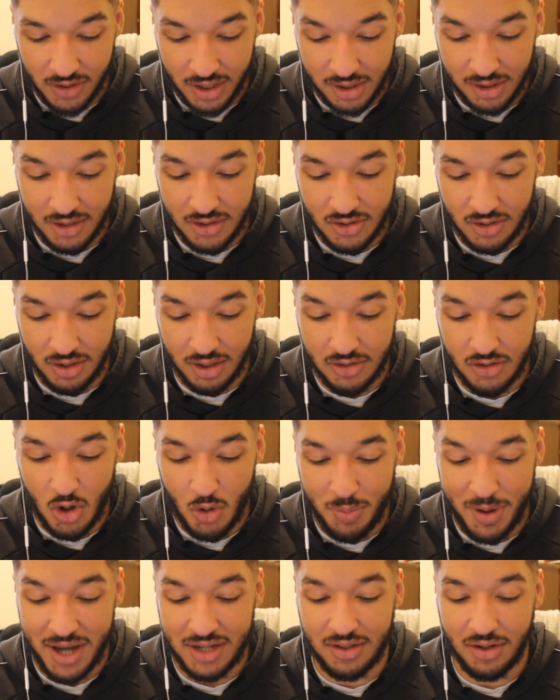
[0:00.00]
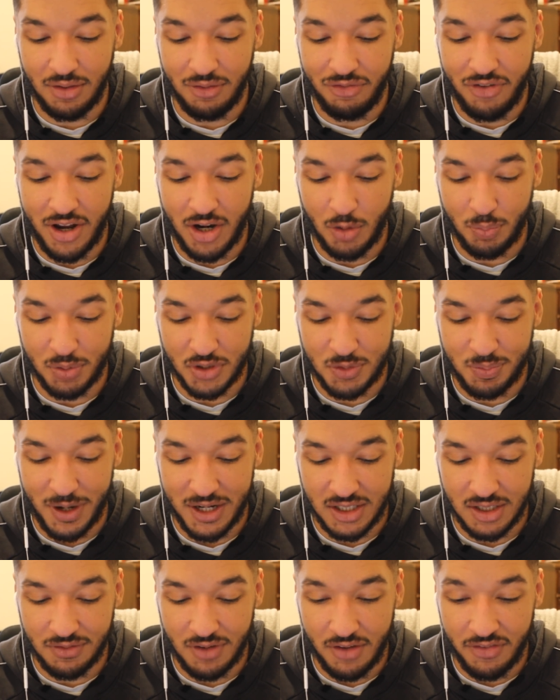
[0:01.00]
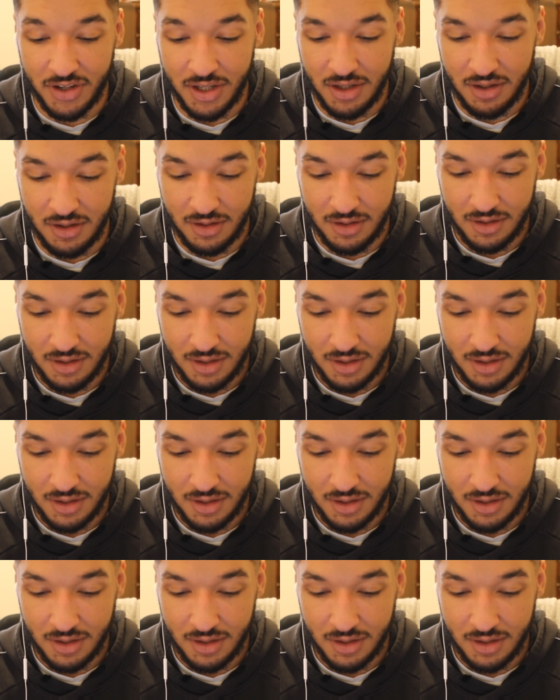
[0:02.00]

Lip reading: Like, let's go back to the Vettel perspective of it.